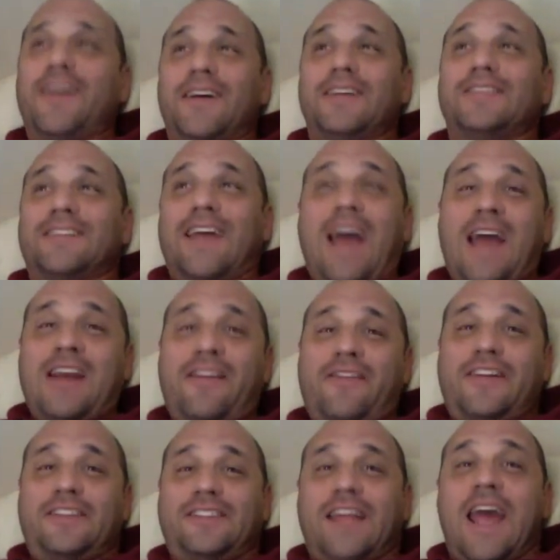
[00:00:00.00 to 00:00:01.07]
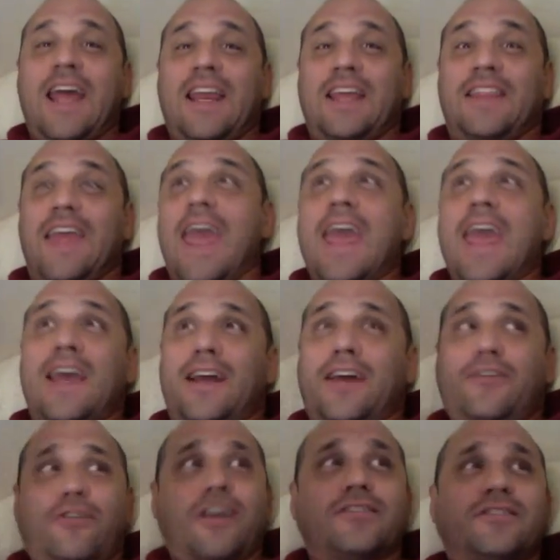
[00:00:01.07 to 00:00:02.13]
It's kind of exciting. The
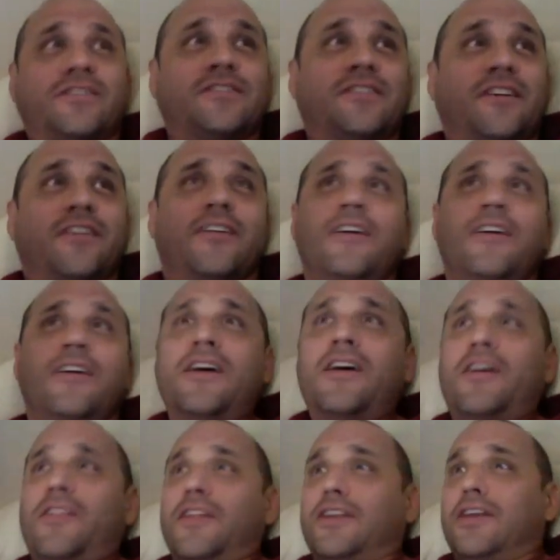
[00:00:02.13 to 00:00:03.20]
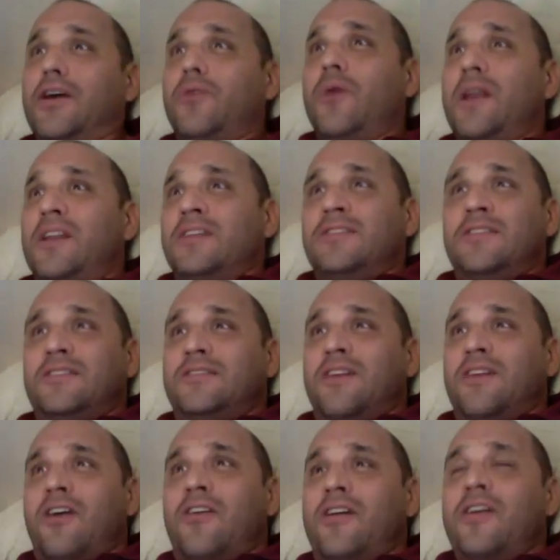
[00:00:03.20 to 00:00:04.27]
Antichrist is here. The two witnesses
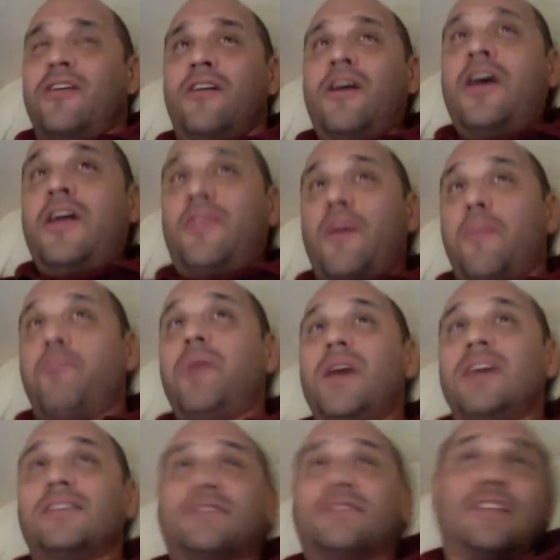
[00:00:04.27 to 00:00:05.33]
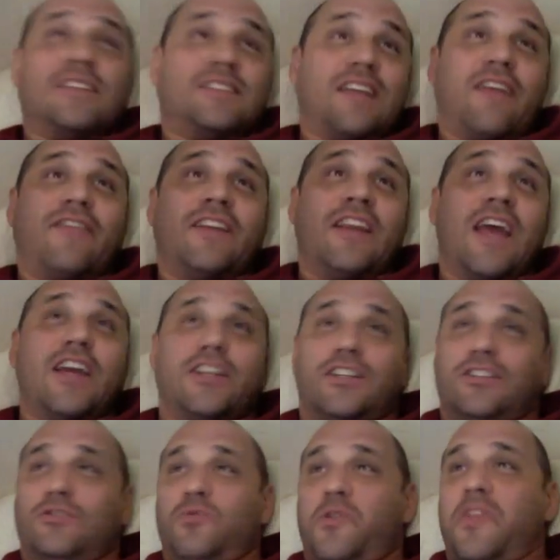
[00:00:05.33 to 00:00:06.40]
are here. The beast, the seven
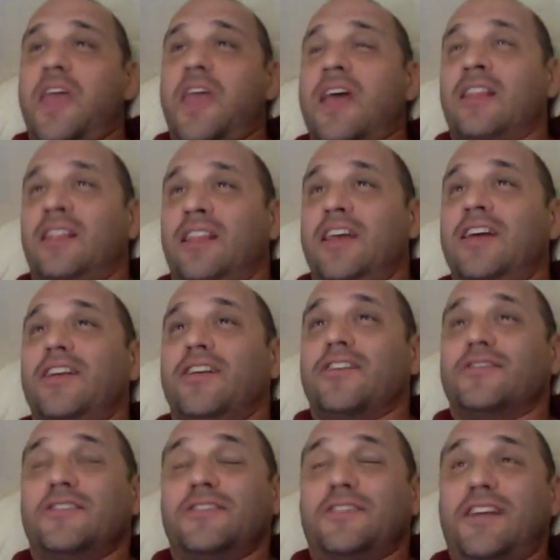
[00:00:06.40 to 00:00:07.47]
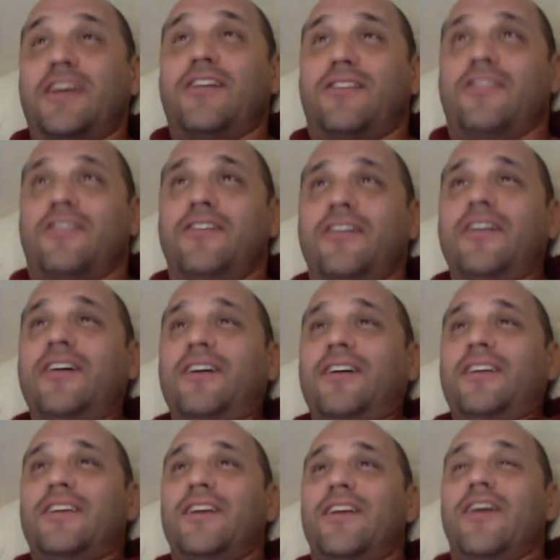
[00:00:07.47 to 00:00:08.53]
nations with ten leaders, is here.
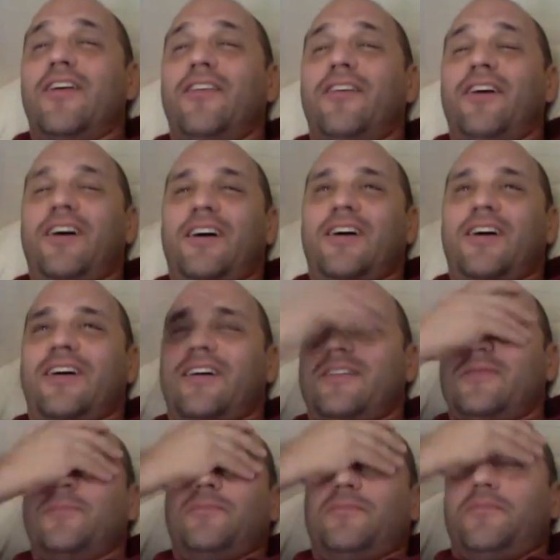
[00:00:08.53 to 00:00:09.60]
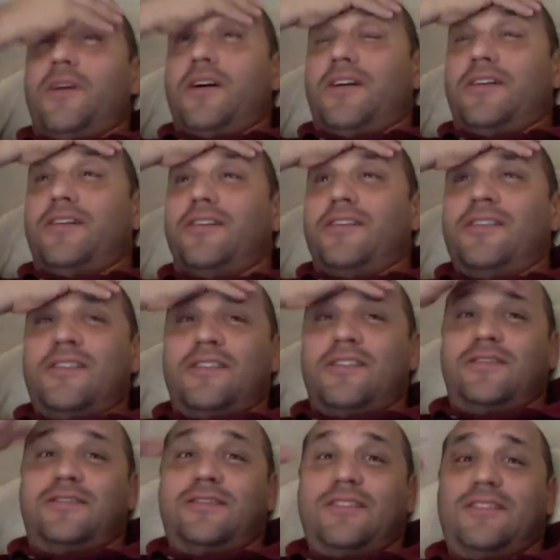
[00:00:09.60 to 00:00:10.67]
You know, uh, my
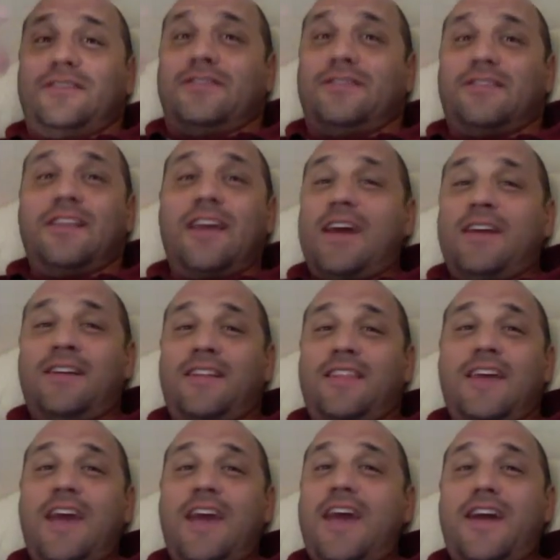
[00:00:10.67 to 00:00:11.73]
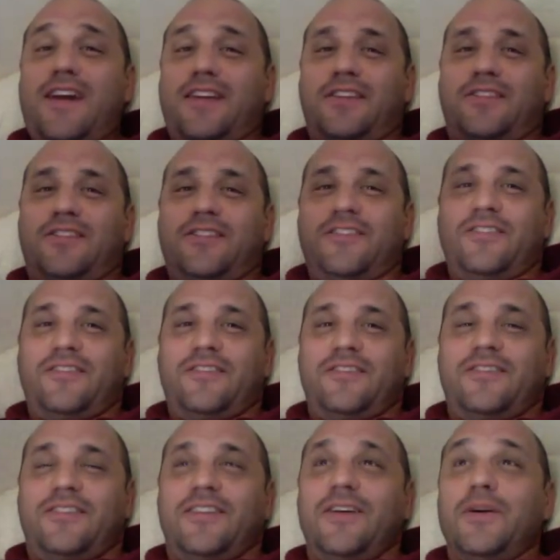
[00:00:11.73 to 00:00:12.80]
goodness, it's the end of the age.
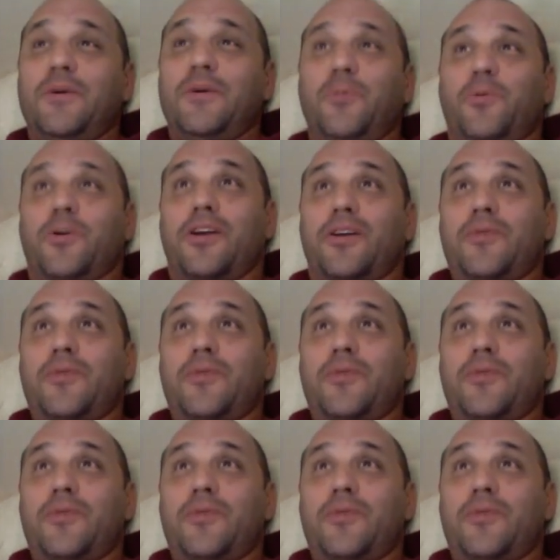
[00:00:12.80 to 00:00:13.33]
We're